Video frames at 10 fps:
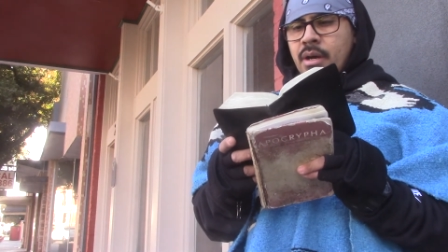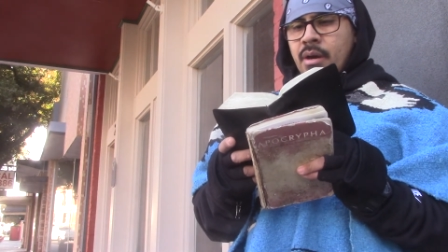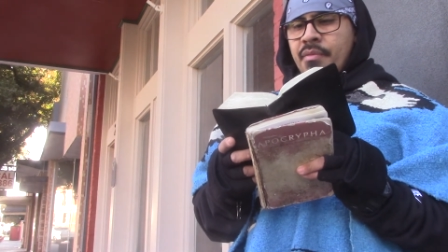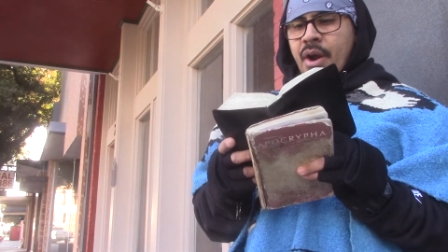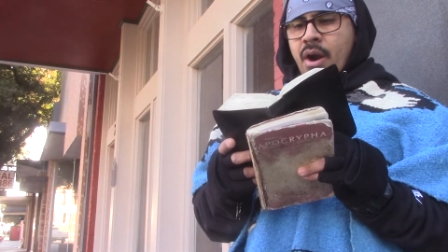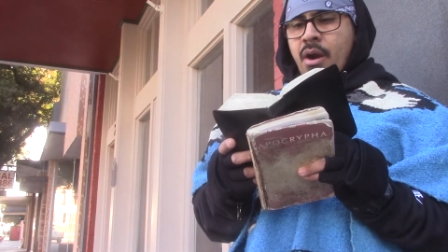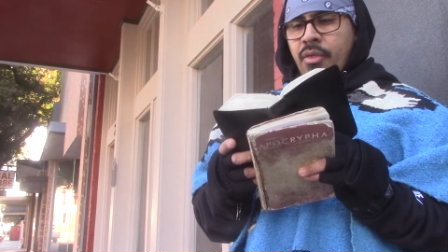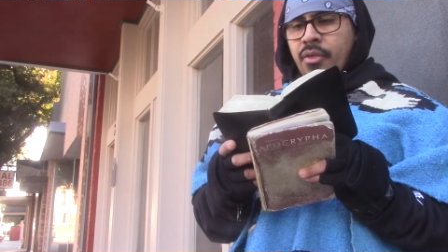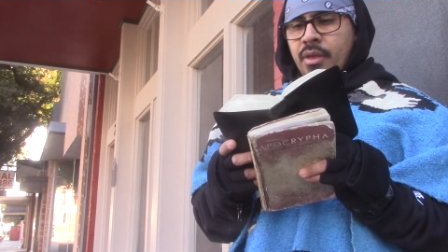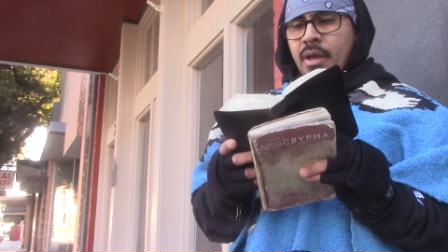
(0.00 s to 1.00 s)
of the
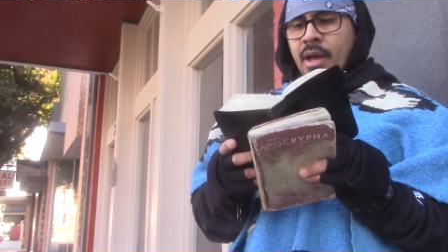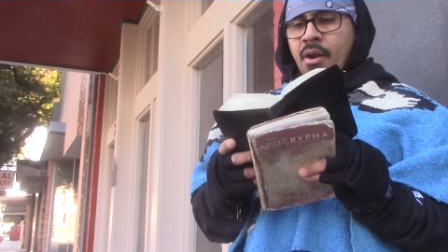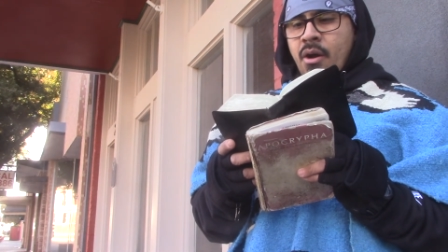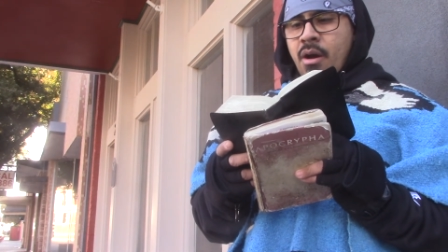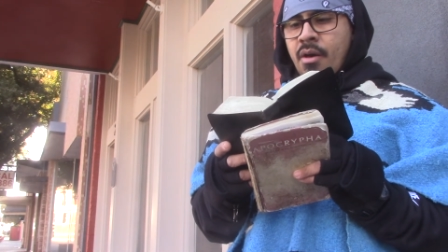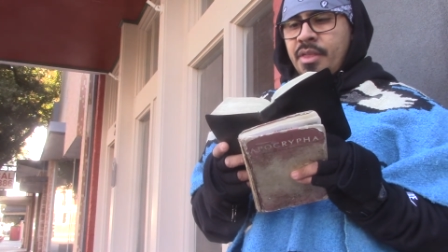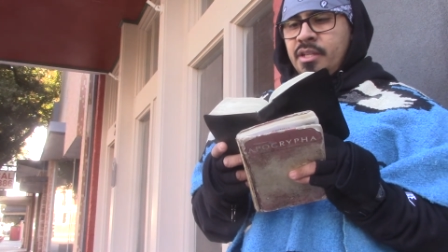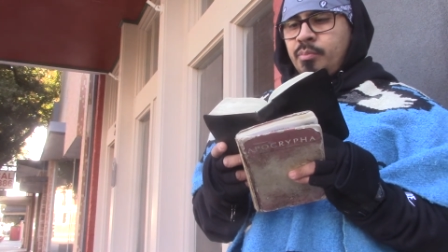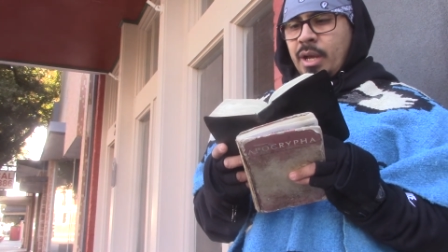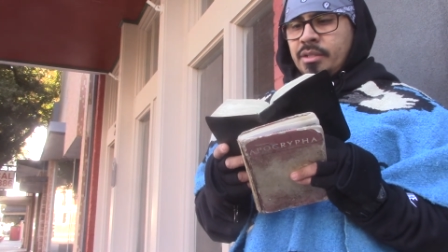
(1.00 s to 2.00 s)
earth, and all
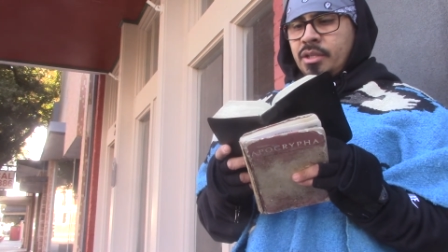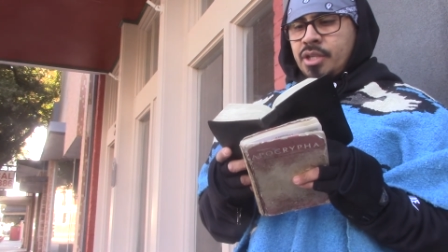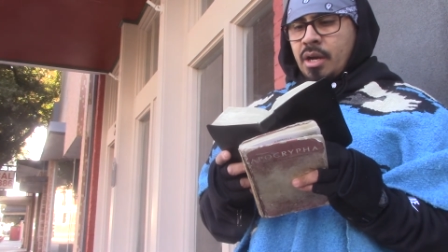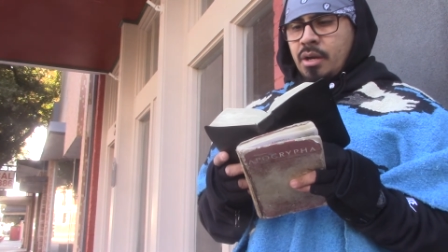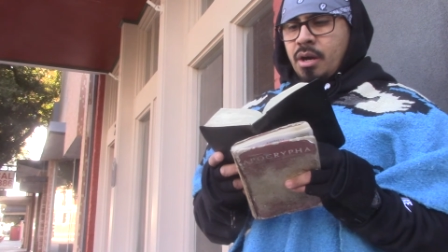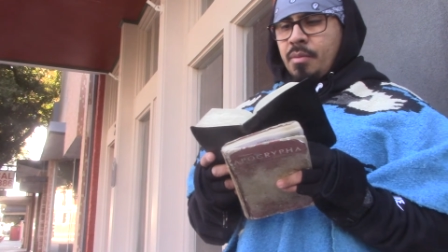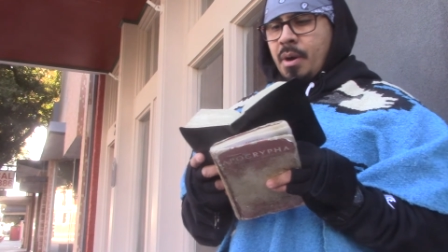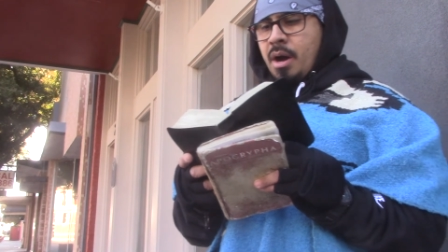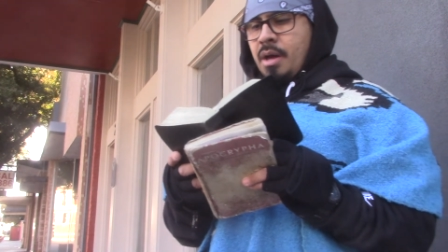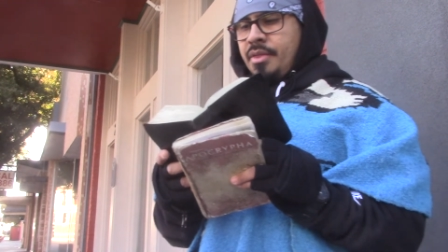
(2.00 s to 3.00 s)
these blessings shall come
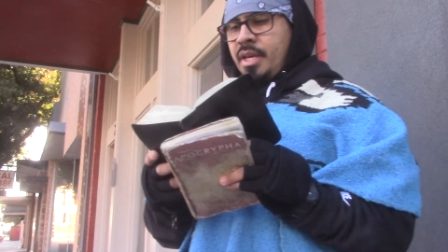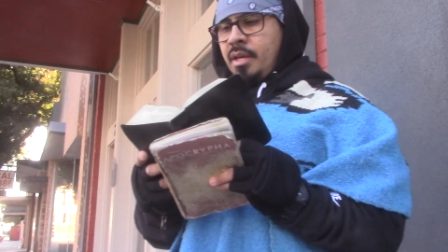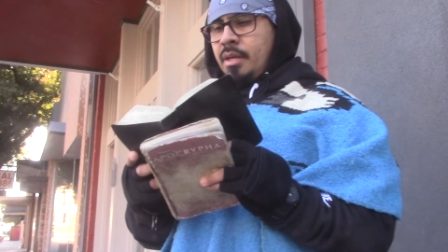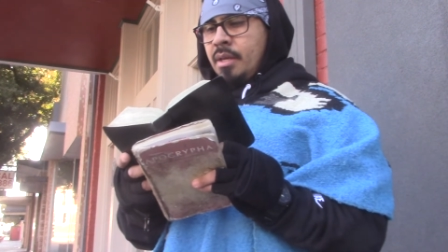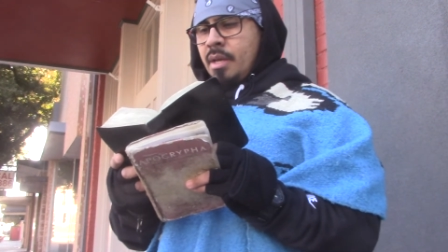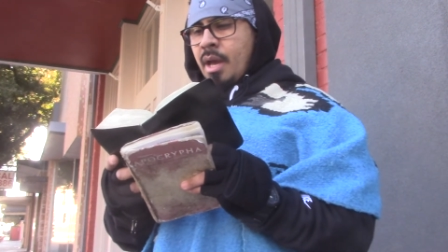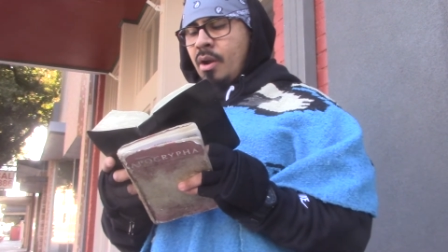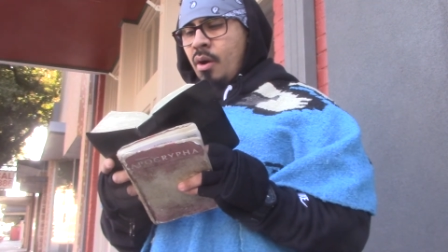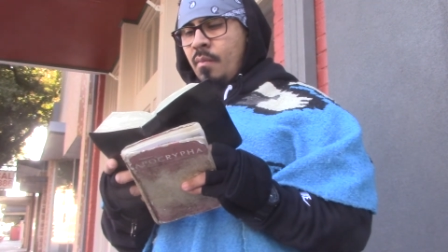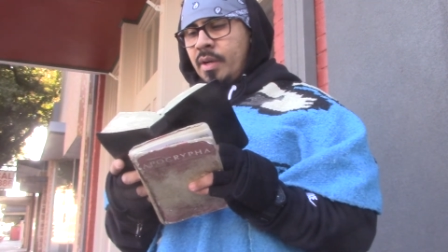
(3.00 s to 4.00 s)
on thee
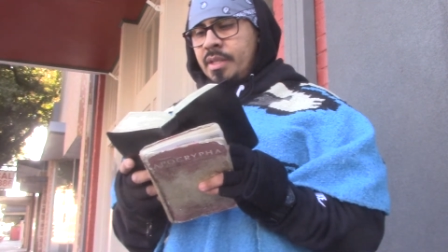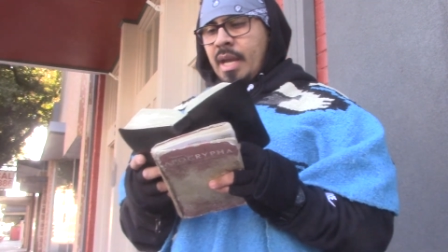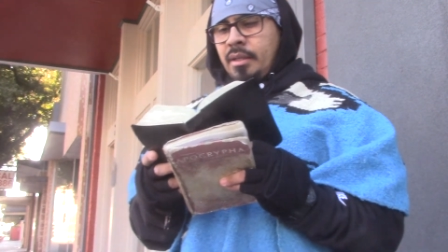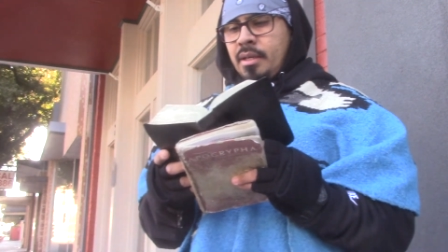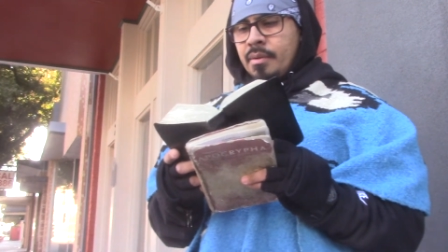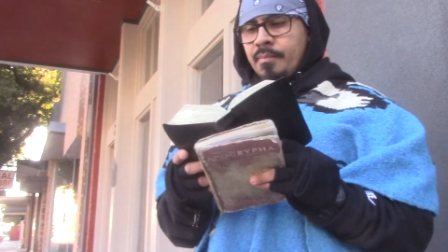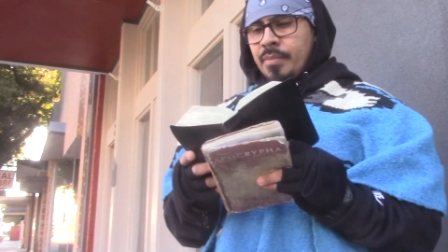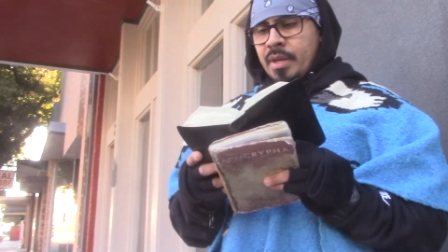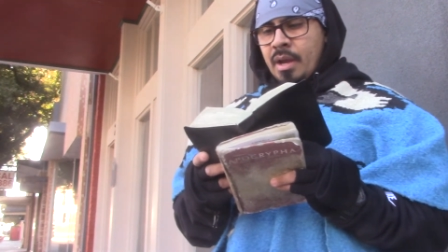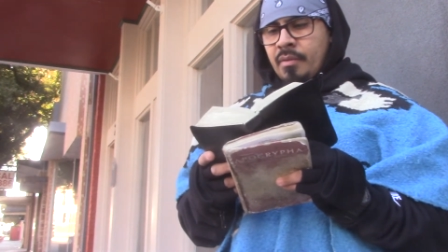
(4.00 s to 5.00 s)
and overtake
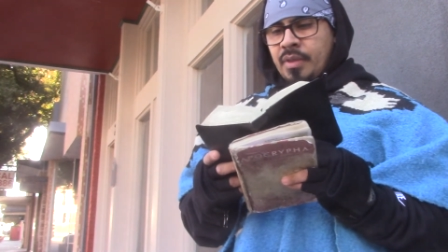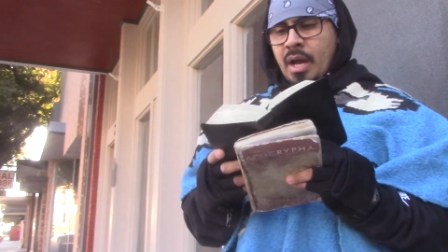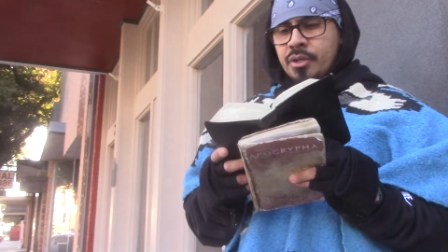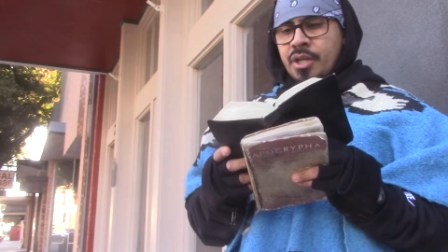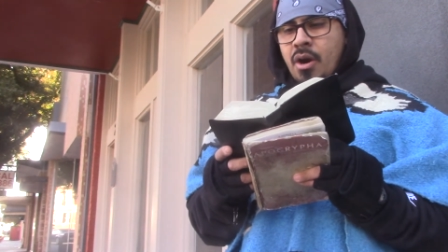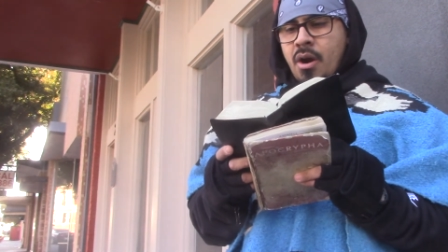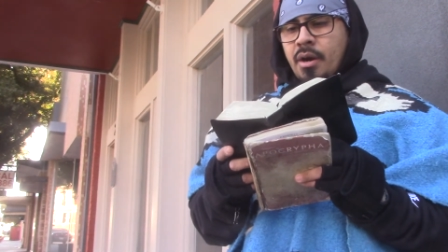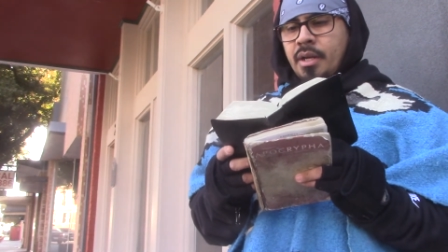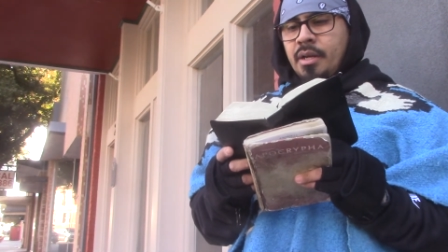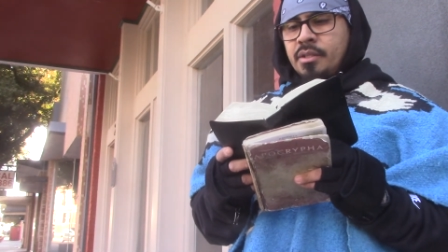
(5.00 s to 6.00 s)
thee, if thou shalt
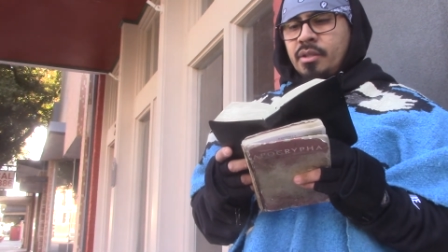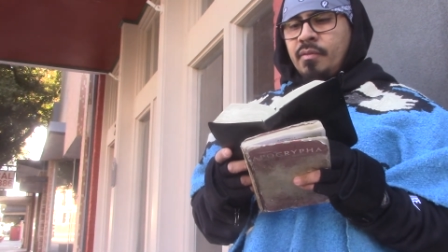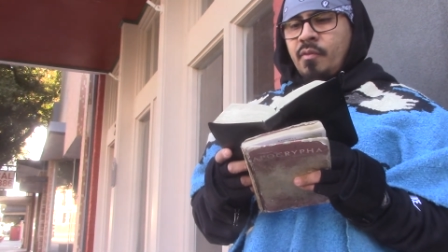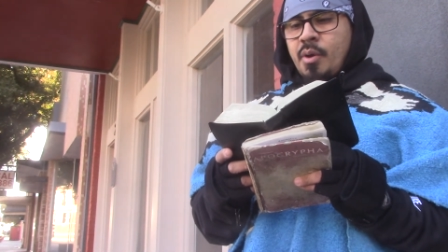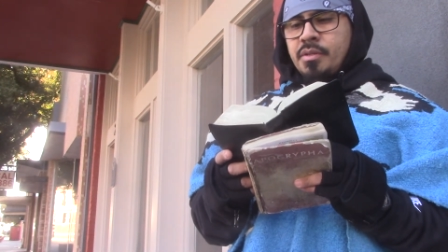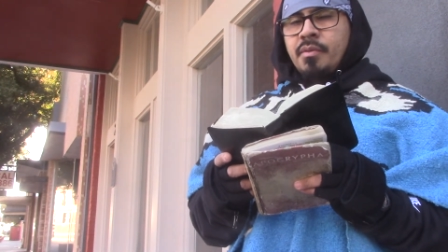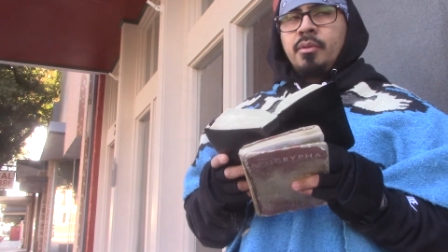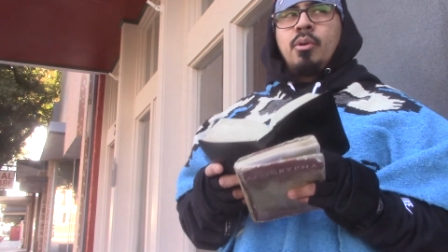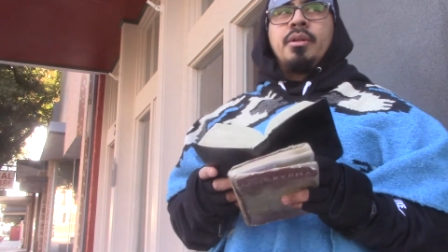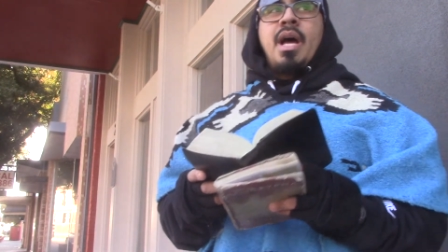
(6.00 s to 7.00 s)
hearken unto the voice of the
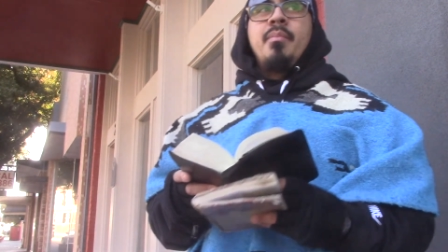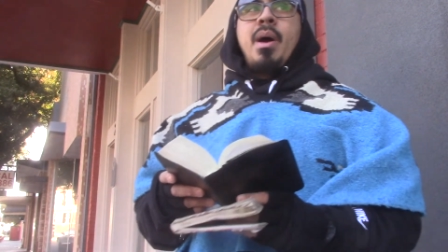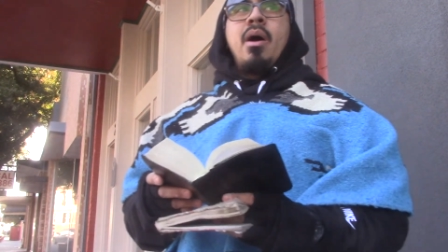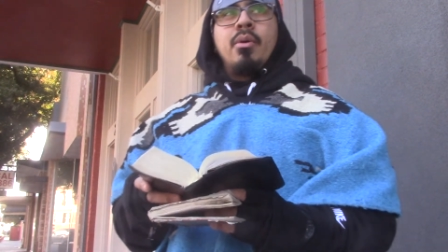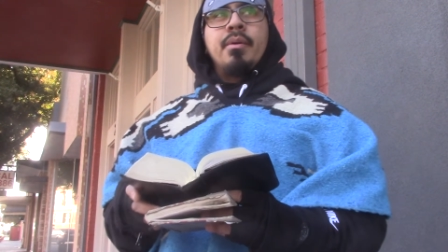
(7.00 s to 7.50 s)
Lord thy power.